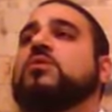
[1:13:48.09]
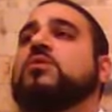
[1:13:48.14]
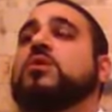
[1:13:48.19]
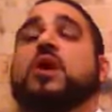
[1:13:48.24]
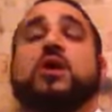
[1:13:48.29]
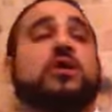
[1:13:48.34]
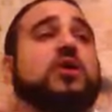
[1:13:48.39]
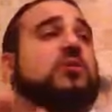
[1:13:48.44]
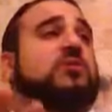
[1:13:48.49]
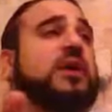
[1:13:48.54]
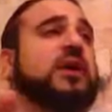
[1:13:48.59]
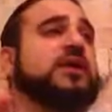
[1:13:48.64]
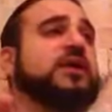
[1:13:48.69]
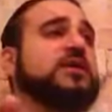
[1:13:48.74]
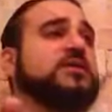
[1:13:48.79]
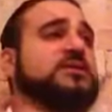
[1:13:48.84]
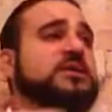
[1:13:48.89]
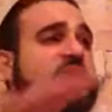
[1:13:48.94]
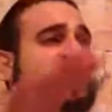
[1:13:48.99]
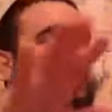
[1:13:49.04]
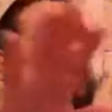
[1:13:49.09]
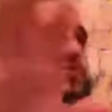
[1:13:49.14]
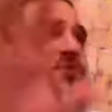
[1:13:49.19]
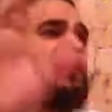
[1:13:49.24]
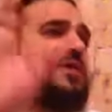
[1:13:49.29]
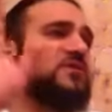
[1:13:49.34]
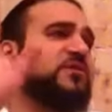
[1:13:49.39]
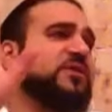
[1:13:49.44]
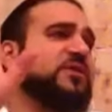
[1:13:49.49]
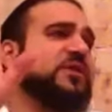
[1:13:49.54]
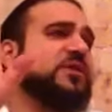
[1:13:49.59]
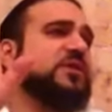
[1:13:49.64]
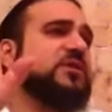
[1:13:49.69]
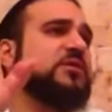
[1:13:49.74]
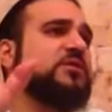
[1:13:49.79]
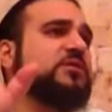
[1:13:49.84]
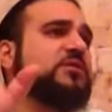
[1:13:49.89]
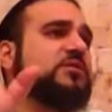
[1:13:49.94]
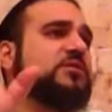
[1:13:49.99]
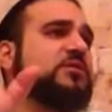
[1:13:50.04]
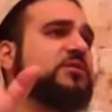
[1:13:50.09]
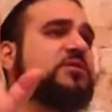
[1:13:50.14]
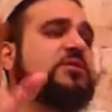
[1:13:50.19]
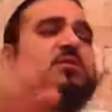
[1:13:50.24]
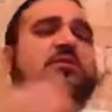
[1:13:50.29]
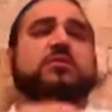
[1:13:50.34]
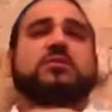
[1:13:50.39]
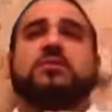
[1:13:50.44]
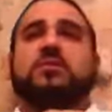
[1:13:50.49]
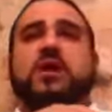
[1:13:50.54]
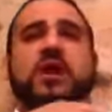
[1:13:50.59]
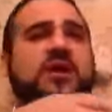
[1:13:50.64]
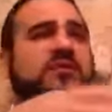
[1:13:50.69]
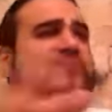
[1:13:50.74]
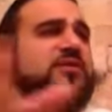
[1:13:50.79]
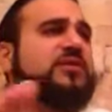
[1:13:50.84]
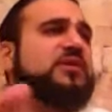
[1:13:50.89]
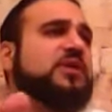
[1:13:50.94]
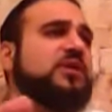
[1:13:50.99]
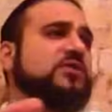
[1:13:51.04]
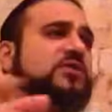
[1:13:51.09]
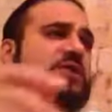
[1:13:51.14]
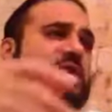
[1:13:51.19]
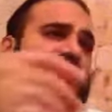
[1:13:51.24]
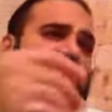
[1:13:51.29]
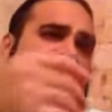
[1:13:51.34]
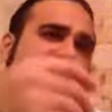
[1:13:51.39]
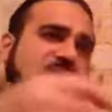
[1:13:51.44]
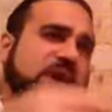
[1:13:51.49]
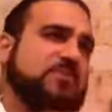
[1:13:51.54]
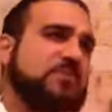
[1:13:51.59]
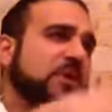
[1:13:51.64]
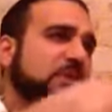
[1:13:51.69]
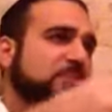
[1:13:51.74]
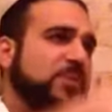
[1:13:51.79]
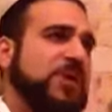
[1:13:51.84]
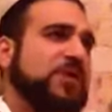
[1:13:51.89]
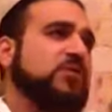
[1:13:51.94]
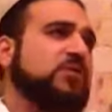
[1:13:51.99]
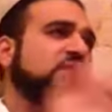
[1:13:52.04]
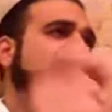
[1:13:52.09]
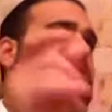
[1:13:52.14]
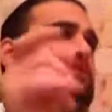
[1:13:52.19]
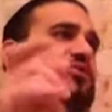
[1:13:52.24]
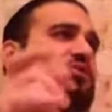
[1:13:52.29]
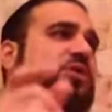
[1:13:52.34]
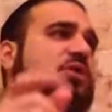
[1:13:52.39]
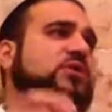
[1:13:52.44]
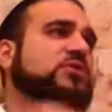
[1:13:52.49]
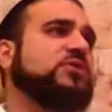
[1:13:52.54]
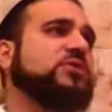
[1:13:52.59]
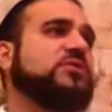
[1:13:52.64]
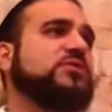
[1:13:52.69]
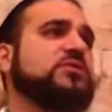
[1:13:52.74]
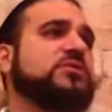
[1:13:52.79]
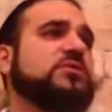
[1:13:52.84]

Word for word: No minus. He gives him everything. Everything you did. Hey, I'm going to pay you in this world.